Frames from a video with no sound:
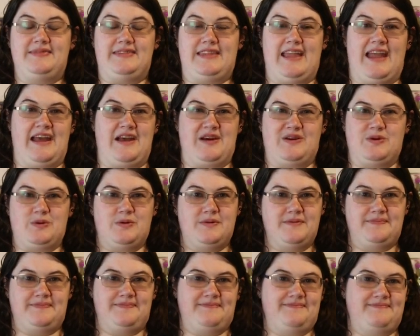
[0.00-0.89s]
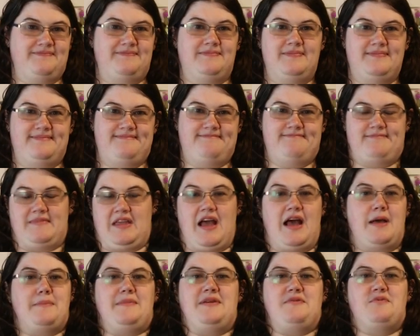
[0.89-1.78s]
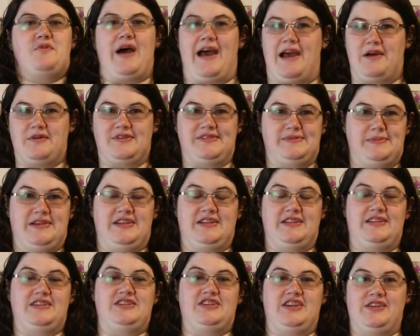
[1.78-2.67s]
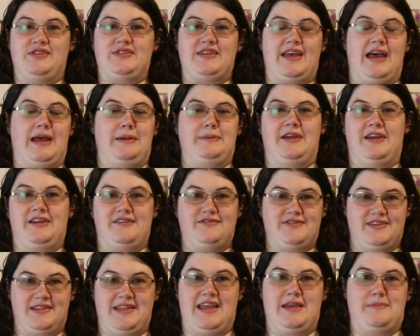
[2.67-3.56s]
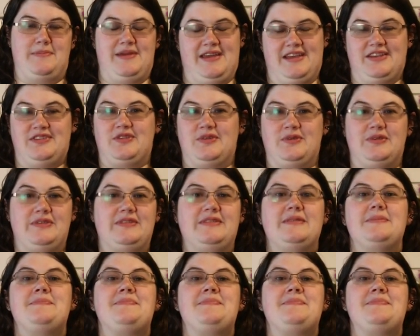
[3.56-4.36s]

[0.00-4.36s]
Now, I mean, what else am I going to choose? I'm going for NeoPixels.